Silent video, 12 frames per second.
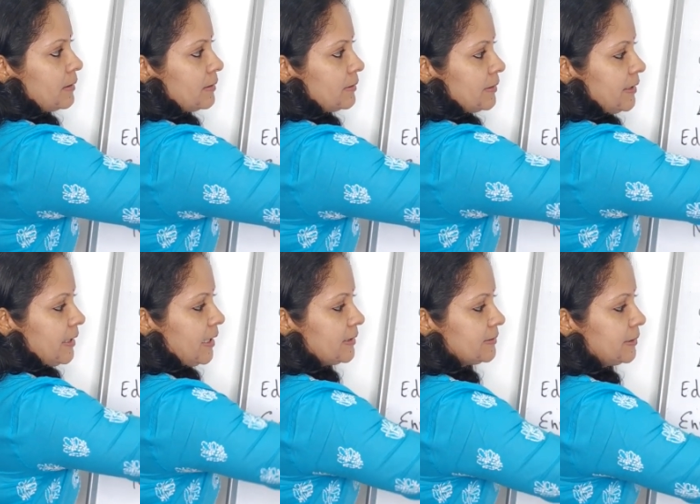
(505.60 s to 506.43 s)
the
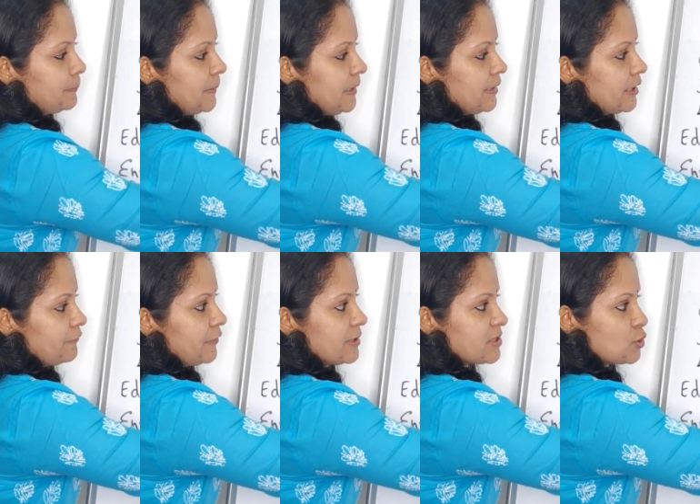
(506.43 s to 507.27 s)
other P
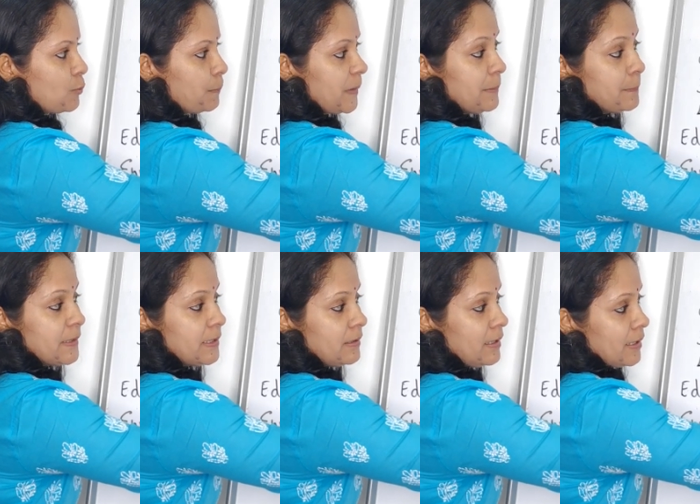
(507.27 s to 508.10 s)
refers to
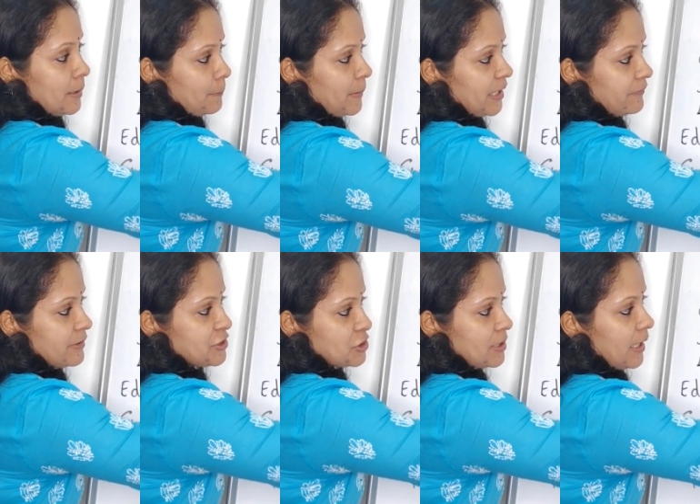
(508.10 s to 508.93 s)
people, by
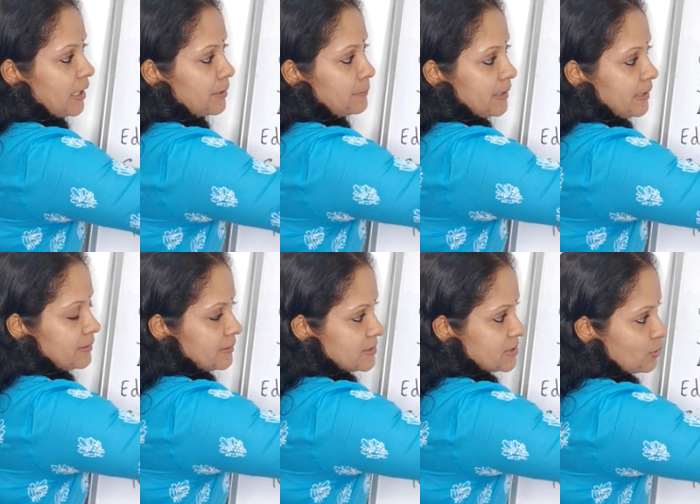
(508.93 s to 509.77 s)
which I
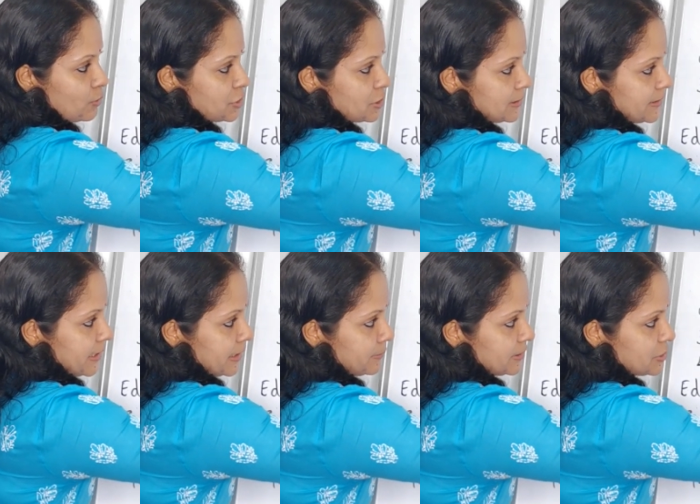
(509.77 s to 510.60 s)
mean the social
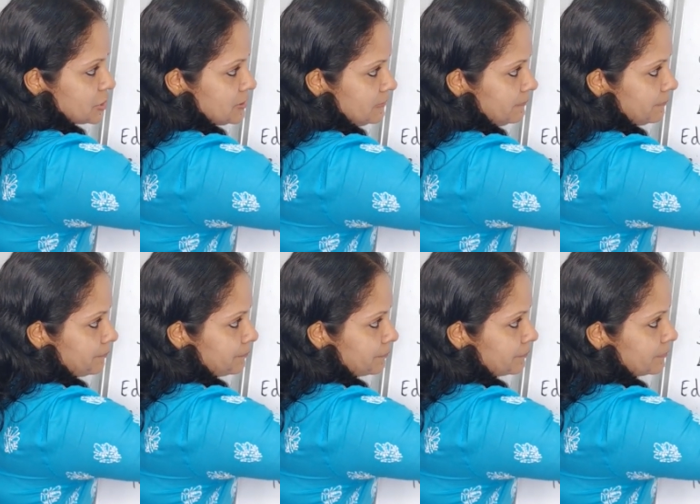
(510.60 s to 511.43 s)
dimension,
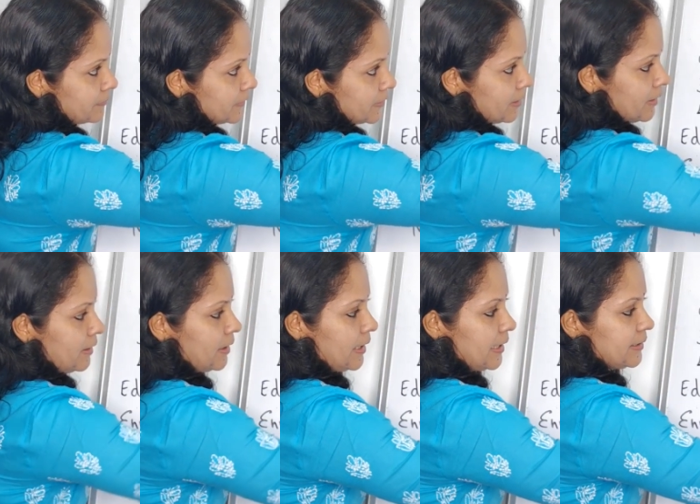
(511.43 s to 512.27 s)

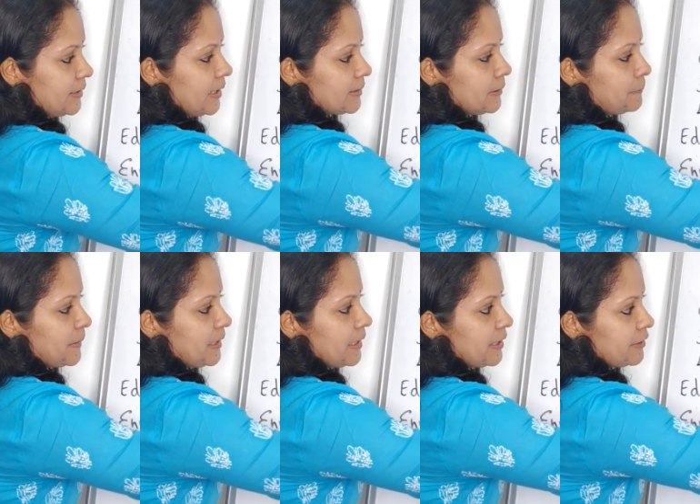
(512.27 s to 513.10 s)
and the other
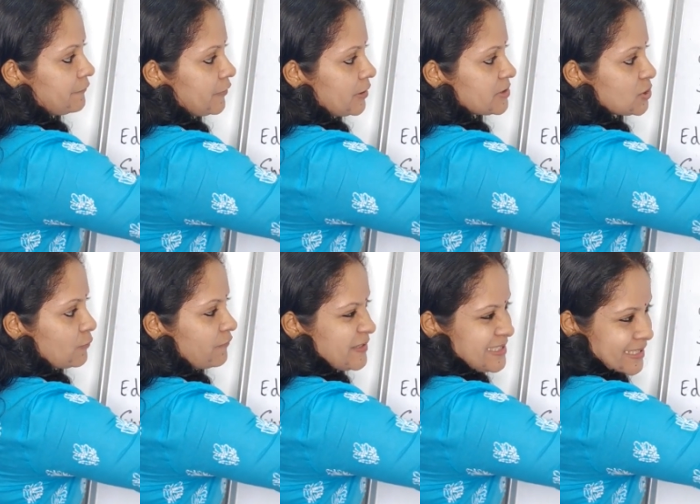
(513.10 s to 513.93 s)
PI refers to
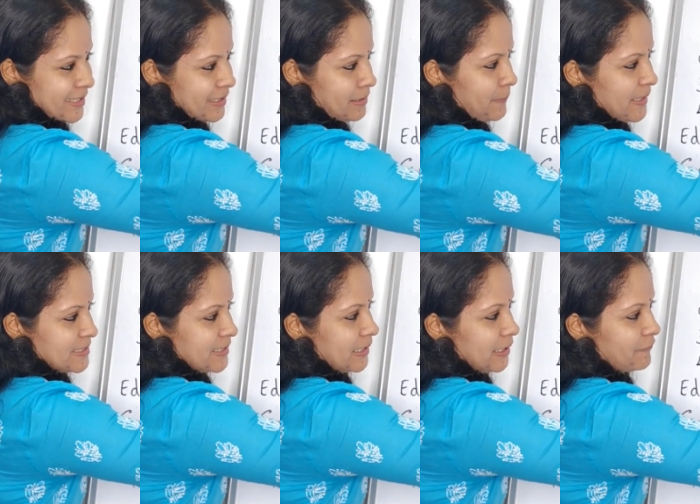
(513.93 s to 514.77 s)
physical,
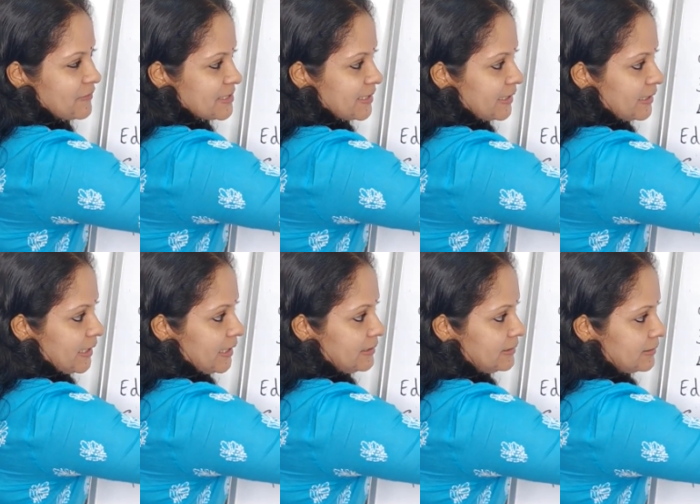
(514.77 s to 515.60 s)
basically physical
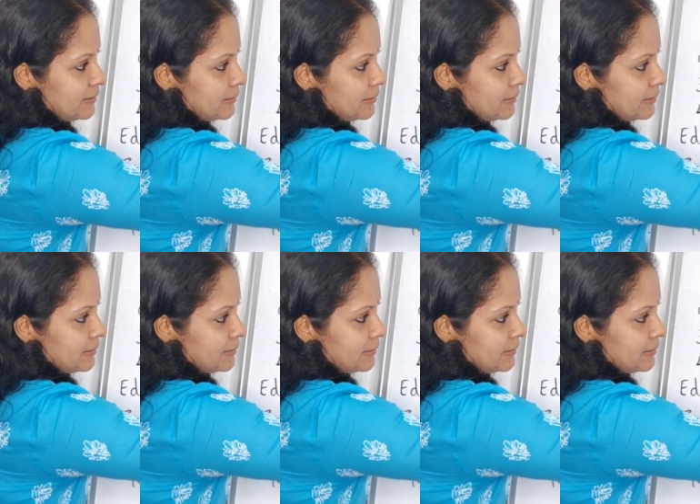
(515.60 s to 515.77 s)
health,